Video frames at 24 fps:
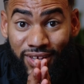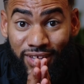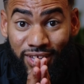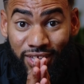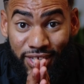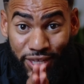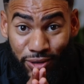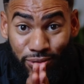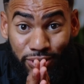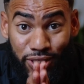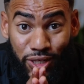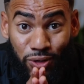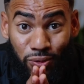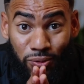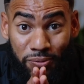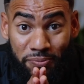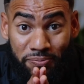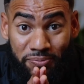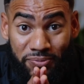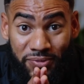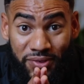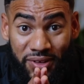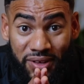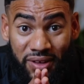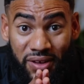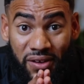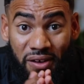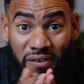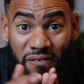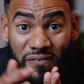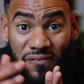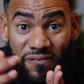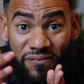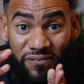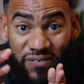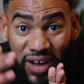You do.
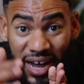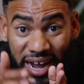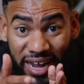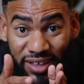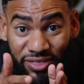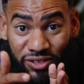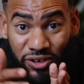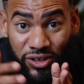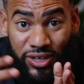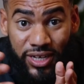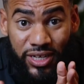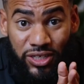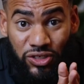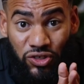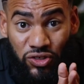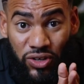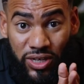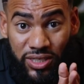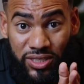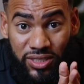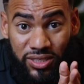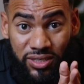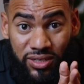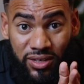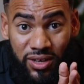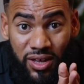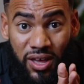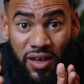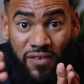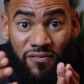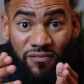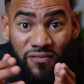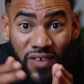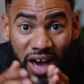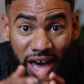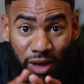Find their interests.
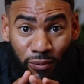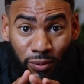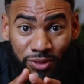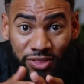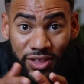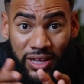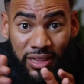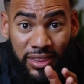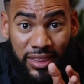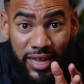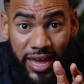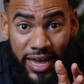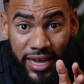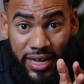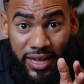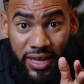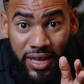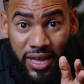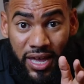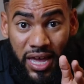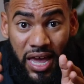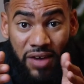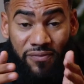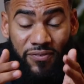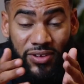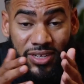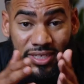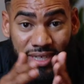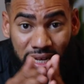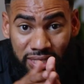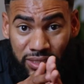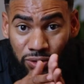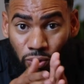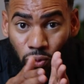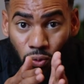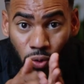Find what they like. If it
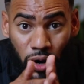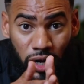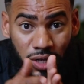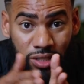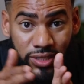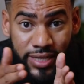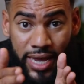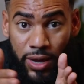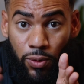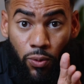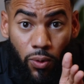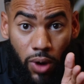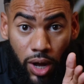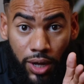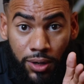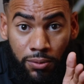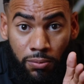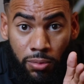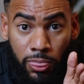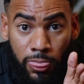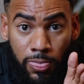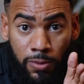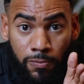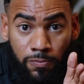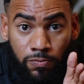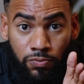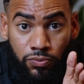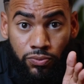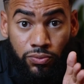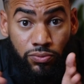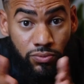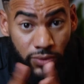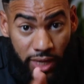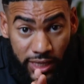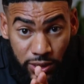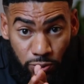doesn't work day 1,
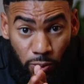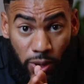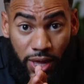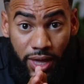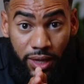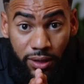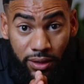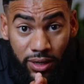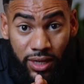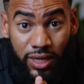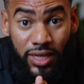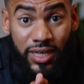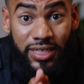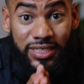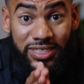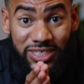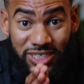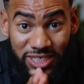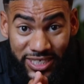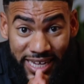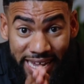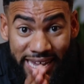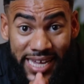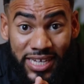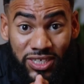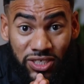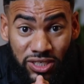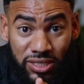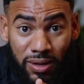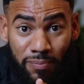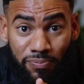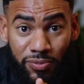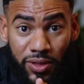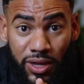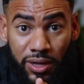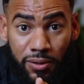guess what? Change
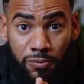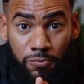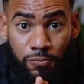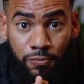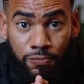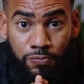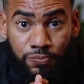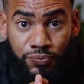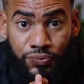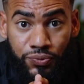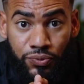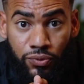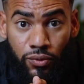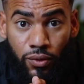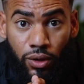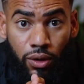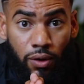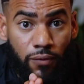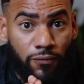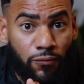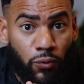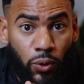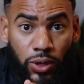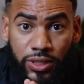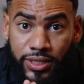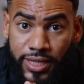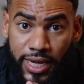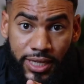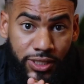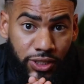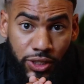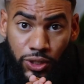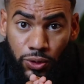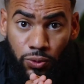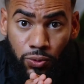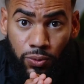something for day
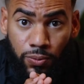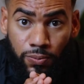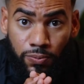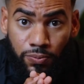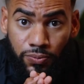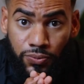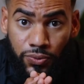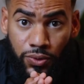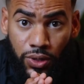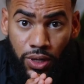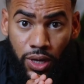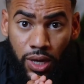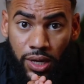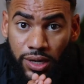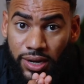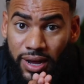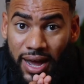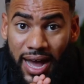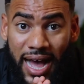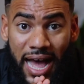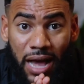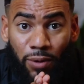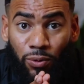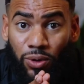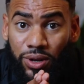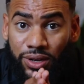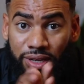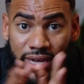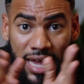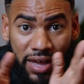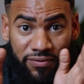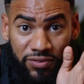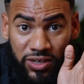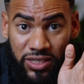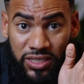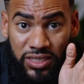2. Now, I will
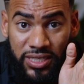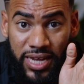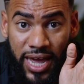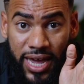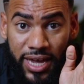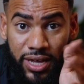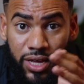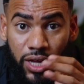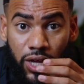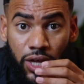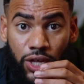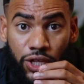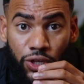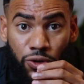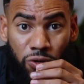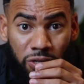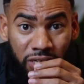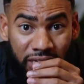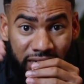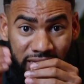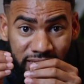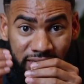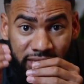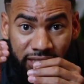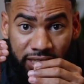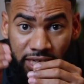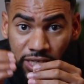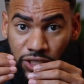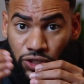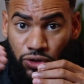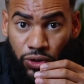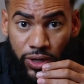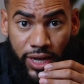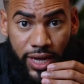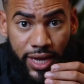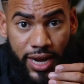never say you need to teach
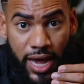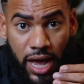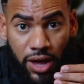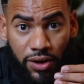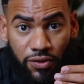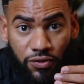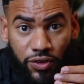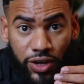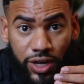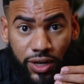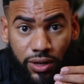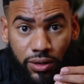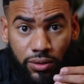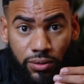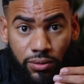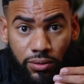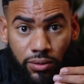your kid how to read.